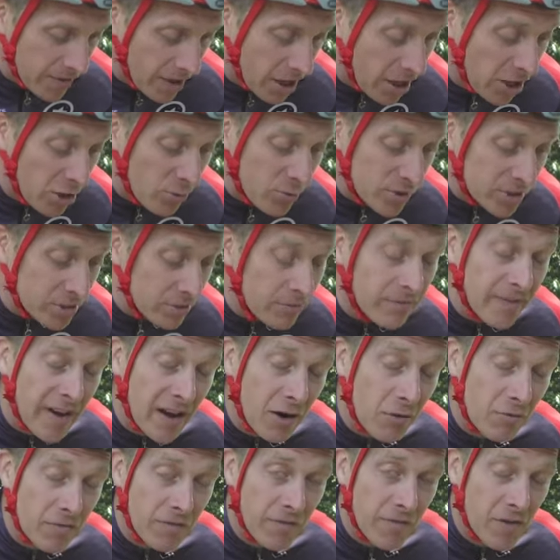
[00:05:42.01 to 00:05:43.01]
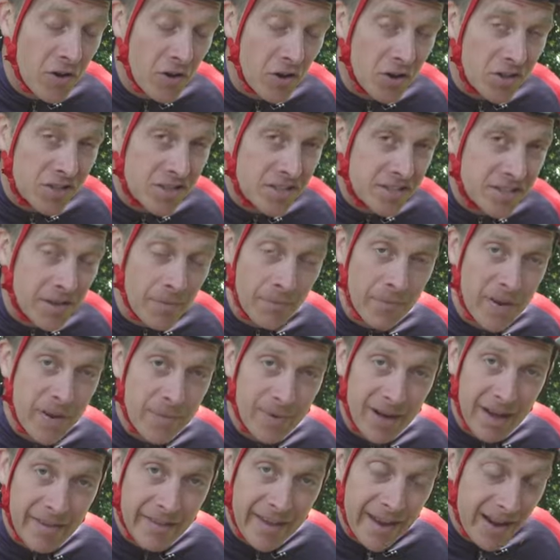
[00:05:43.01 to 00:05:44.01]
I always do valve first. Some
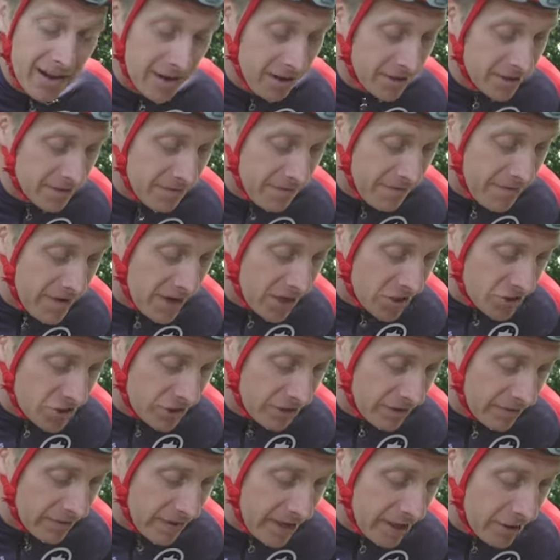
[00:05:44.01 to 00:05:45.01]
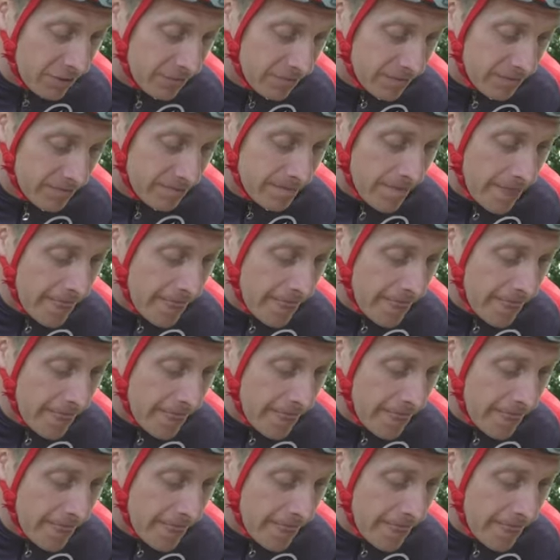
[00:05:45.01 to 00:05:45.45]
people out there like to finish at the valve,